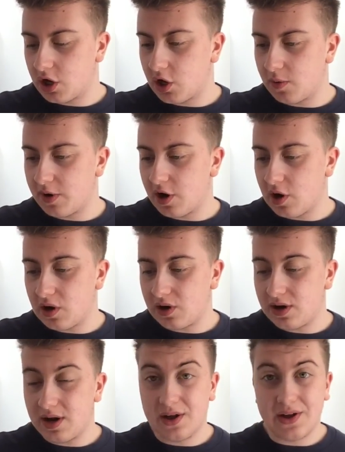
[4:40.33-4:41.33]
going
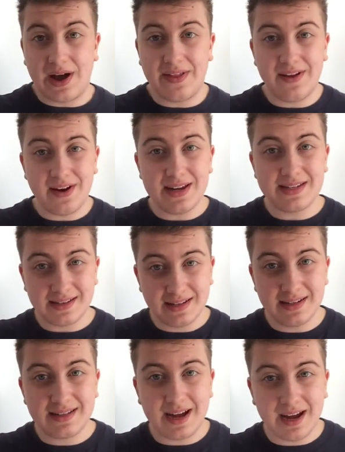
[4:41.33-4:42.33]
on, and there is a
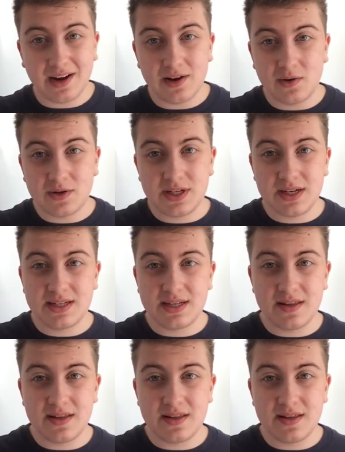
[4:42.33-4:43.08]
little diagnosis